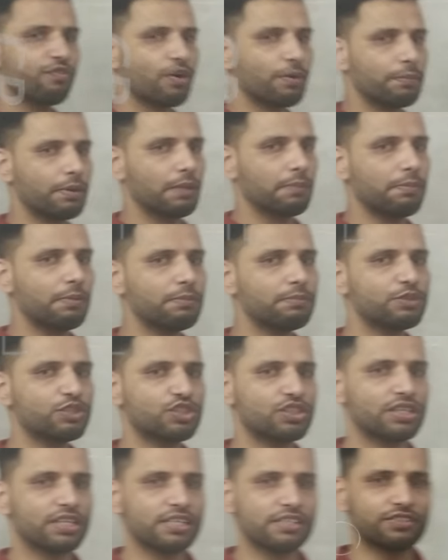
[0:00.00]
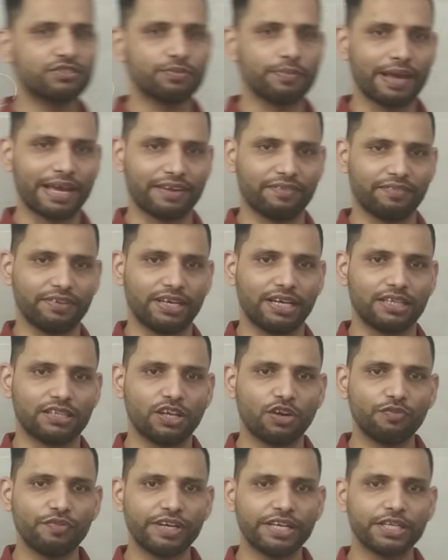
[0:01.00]
from WM Business back with
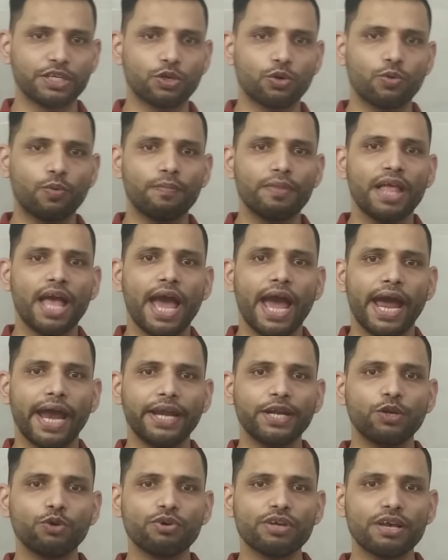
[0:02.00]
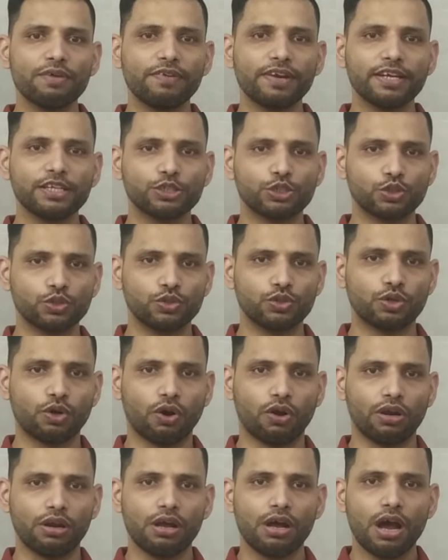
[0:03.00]
another video and today I wanna show you
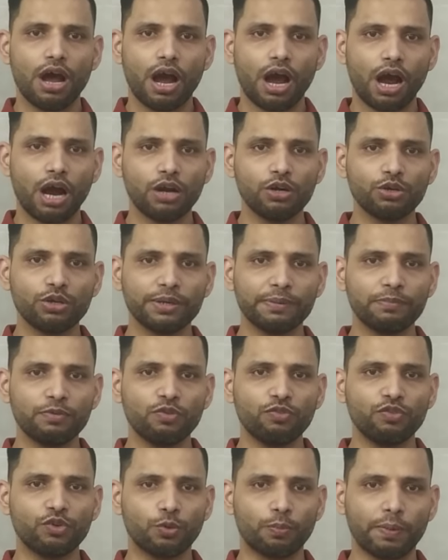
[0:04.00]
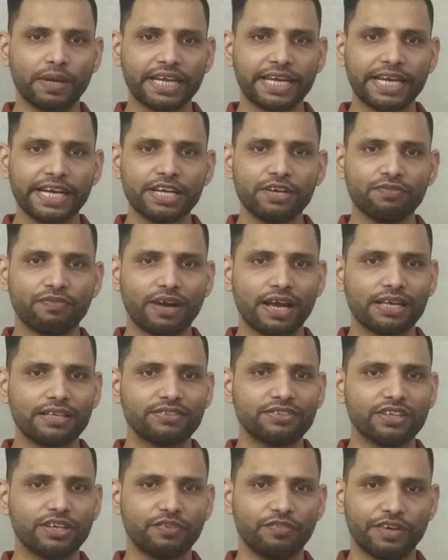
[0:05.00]
all how to remove duplicate
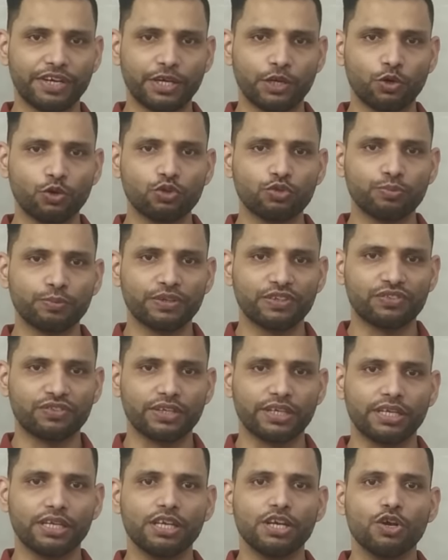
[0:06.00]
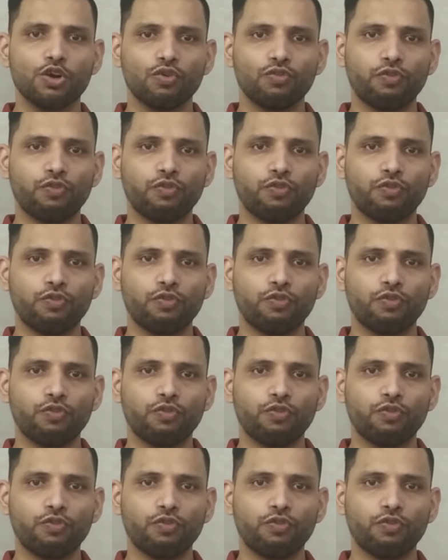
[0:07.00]
files in Windows PC.